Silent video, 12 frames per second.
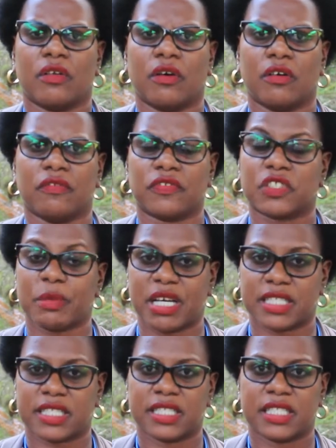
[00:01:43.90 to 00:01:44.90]
of
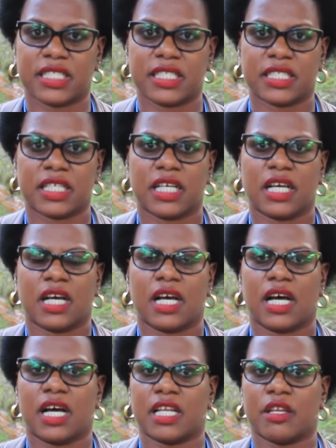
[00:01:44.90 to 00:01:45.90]
smart cities.
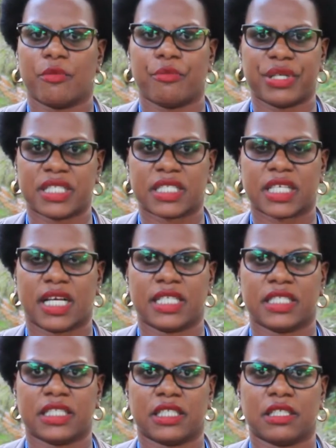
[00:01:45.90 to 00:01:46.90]
And
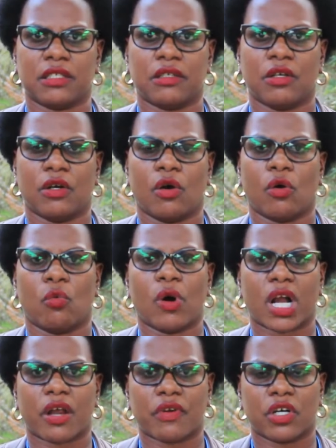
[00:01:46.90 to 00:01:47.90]
basically,
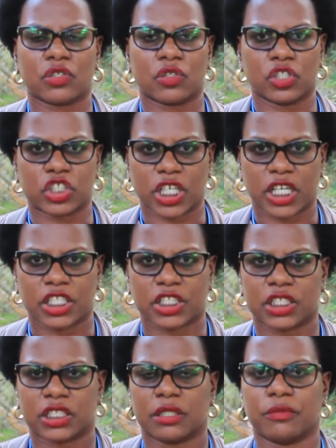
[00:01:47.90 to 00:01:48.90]
work around all
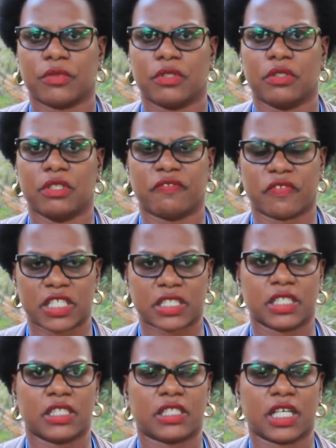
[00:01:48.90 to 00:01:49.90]
challenges,
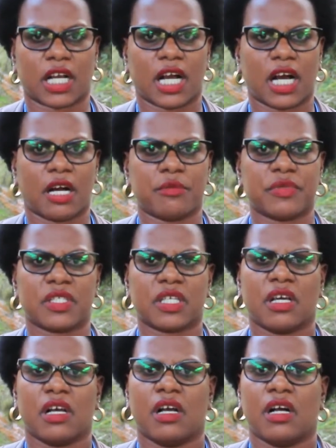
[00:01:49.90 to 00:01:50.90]
invest in tech
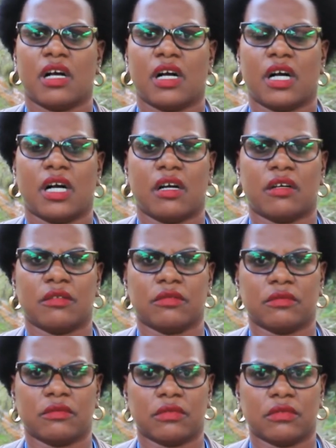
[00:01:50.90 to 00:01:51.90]
hubs, uh,
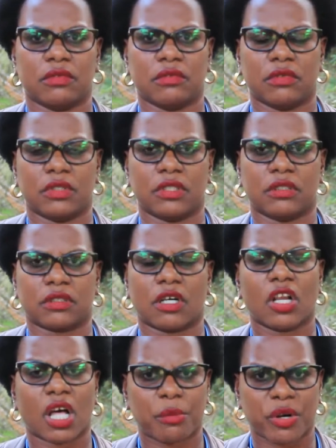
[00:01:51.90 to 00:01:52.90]

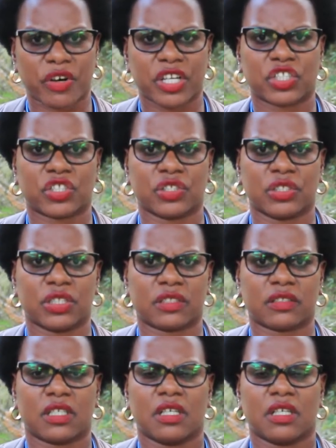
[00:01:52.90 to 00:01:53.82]
collaborations.